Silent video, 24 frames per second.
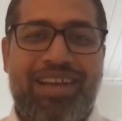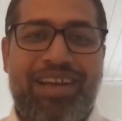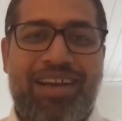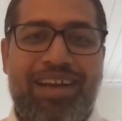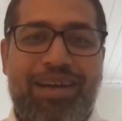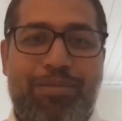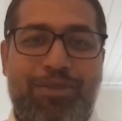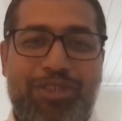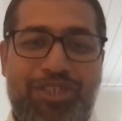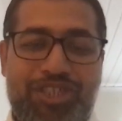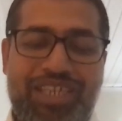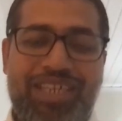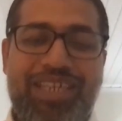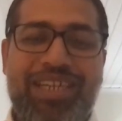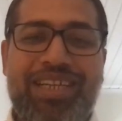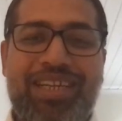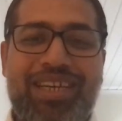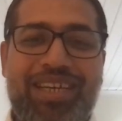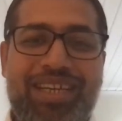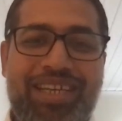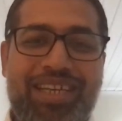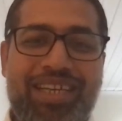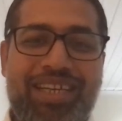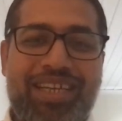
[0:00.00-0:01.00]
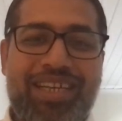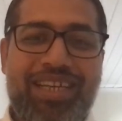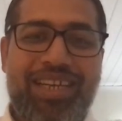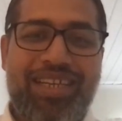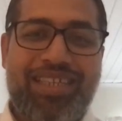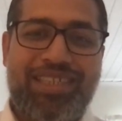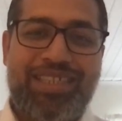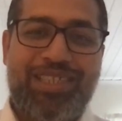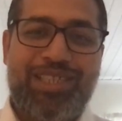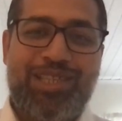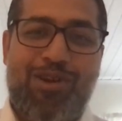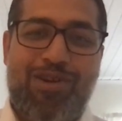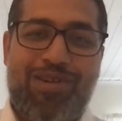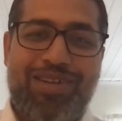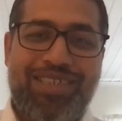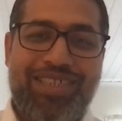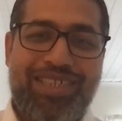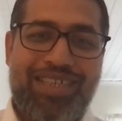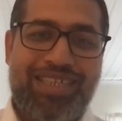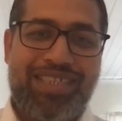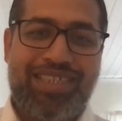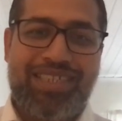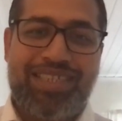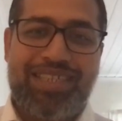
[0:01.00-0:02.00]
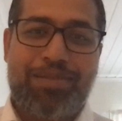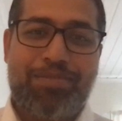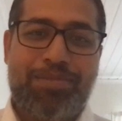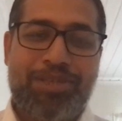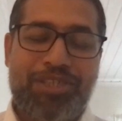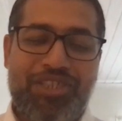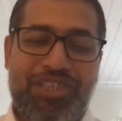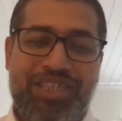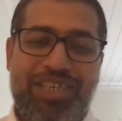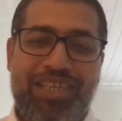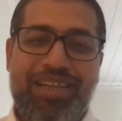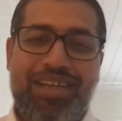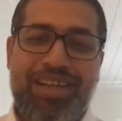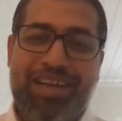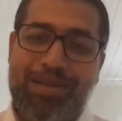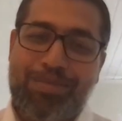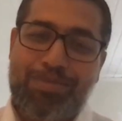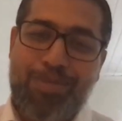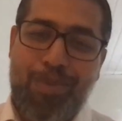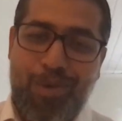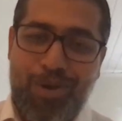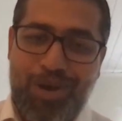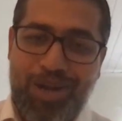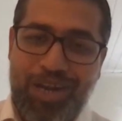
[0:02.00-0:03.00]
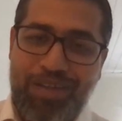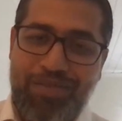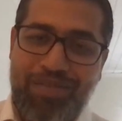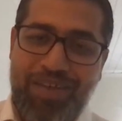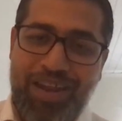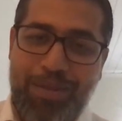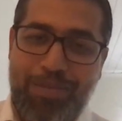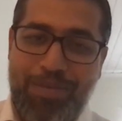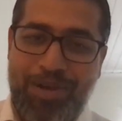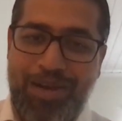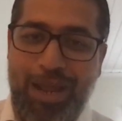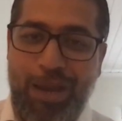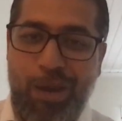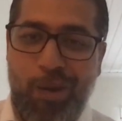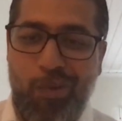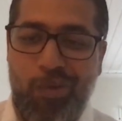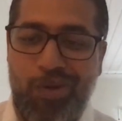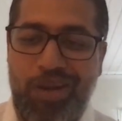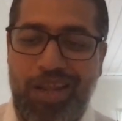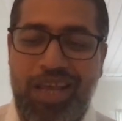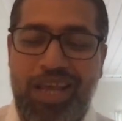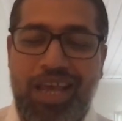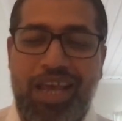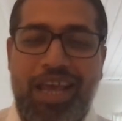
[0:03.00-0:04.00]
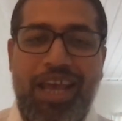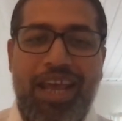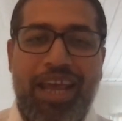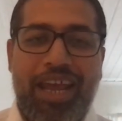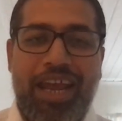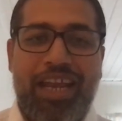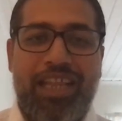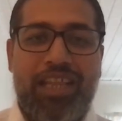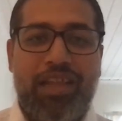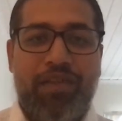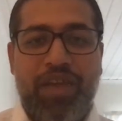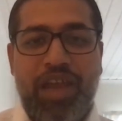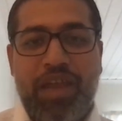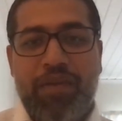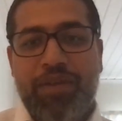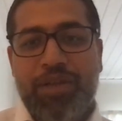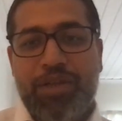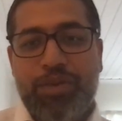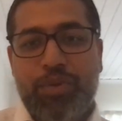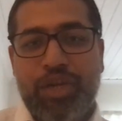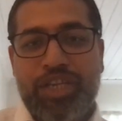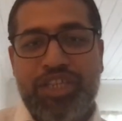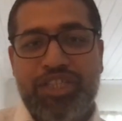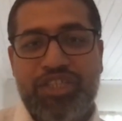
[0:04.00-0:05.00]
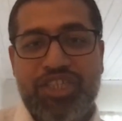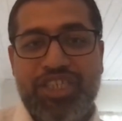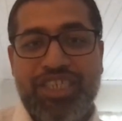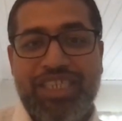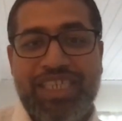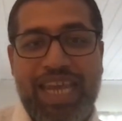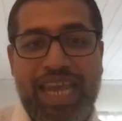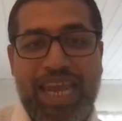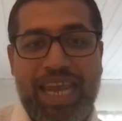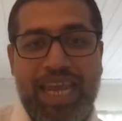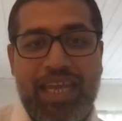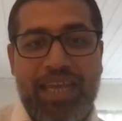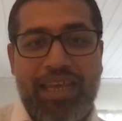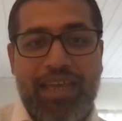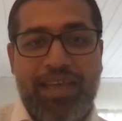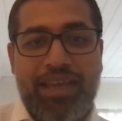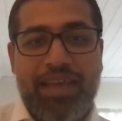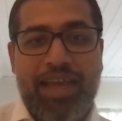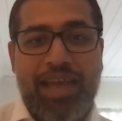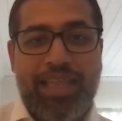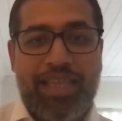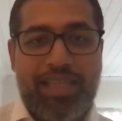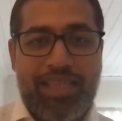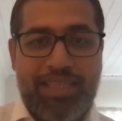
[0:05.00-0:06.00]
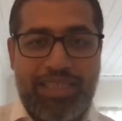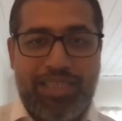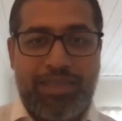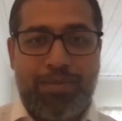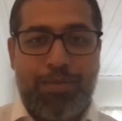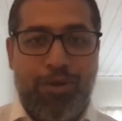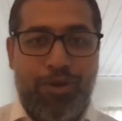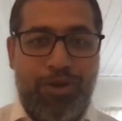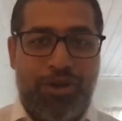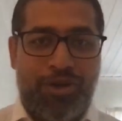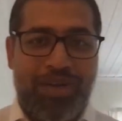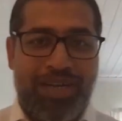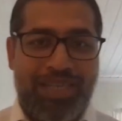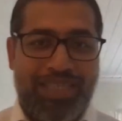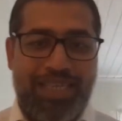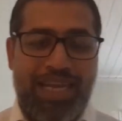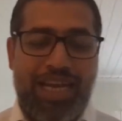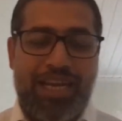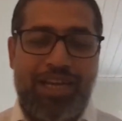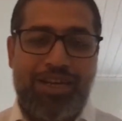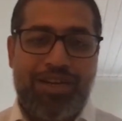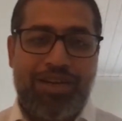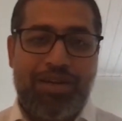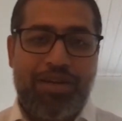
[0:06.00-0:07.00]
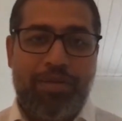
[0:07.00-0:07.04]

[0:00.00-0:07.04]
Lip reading: machine learning. It's not just the machine learning model development alone. And the way we do it today, I think this is important to understand